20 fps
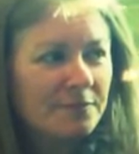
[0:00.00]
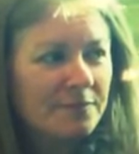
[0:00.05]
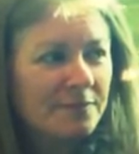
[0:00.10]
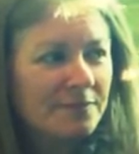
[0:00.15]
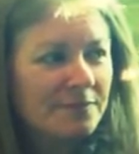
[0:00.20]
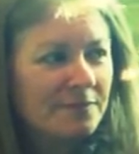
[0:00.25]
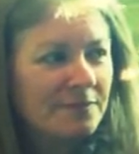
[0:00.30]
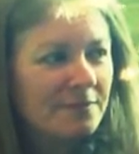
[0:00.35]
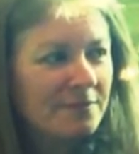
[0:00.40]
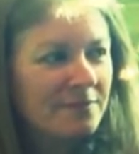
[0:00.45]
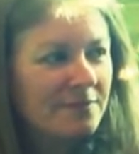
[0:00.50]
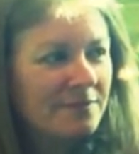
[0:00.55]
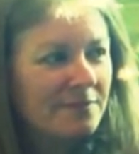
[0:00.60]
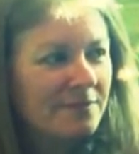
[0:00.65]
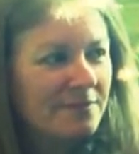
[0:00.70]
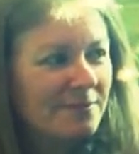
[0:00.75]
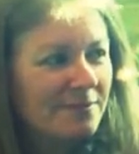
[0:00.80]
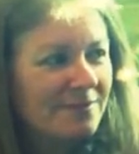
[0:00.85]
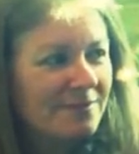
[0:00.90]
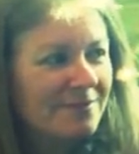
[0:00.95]

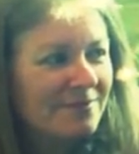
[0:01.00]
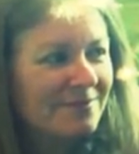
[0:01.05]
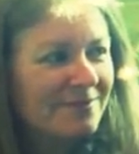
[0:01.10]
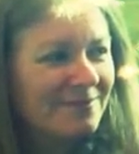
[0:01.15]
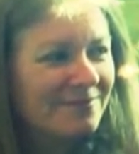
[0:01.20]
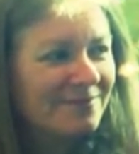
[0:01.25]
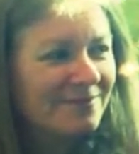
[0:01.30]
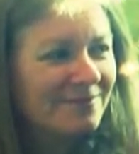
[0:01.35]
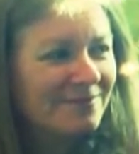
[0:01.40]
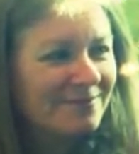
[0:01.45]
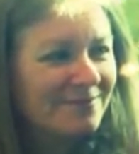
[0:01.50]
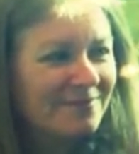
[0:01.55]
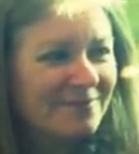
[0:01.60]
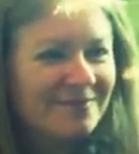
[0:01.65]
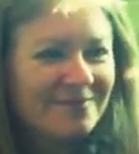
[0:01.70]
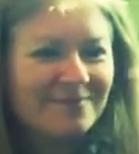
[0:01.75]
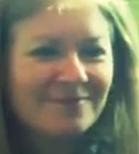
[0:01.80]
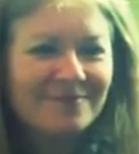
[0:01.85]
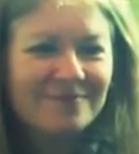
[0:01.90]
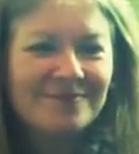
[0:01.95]

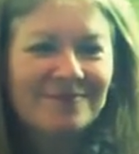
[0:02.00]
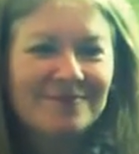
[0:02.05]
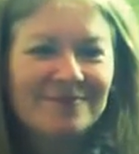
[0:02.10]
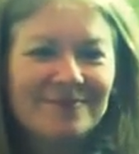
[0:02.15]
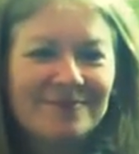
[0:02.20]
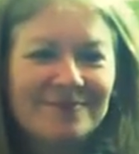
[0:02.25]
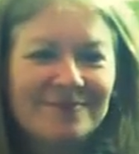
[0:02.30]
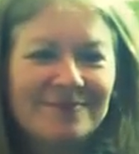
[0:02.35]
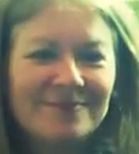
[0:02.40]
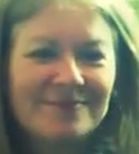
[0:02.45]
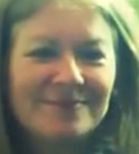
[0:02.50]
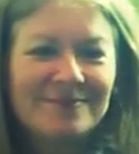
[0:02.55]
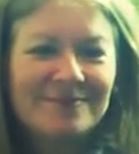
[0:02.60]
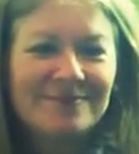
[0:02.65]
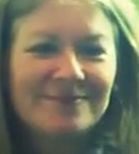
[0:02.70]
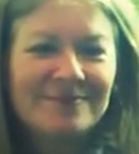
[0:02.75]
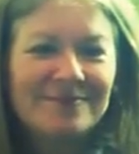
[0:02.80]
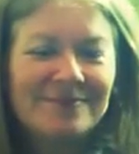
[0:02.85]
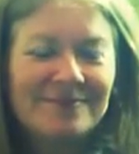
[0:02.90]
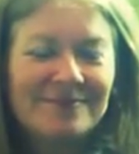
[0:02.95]

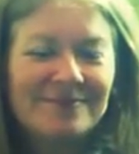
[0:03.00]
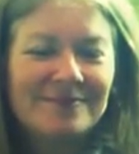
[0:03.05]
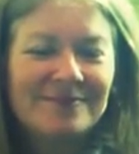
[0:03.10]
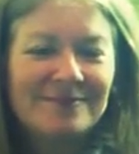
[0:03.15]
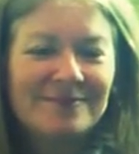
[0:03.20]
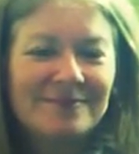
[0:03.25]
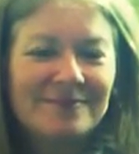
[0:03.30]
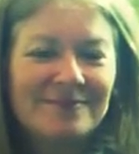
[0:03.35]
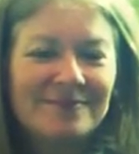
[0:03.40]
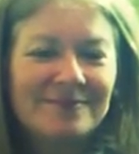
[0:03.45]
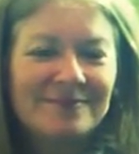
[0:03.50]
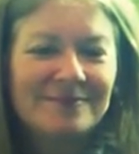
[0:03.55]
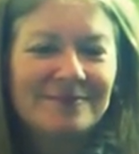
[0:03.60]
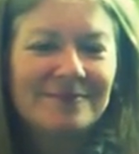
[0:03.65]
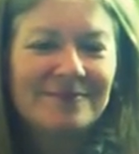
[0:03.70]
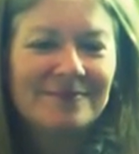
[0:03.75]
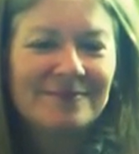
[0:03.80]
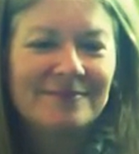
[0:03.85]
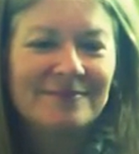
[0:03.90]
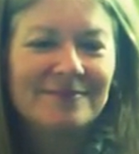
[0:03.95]

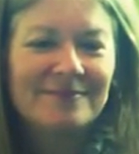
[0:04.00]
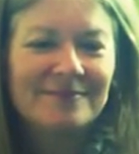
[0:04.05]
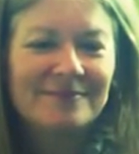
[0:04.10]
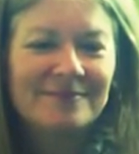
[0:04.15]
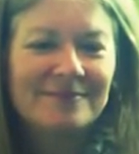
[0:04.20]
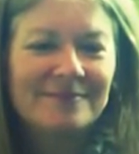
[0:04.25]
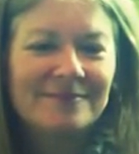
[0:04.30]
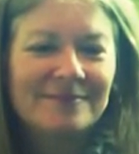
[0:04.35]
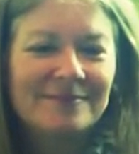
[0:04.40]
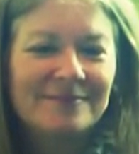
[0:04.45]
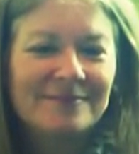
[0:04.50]
This person isn't speaking.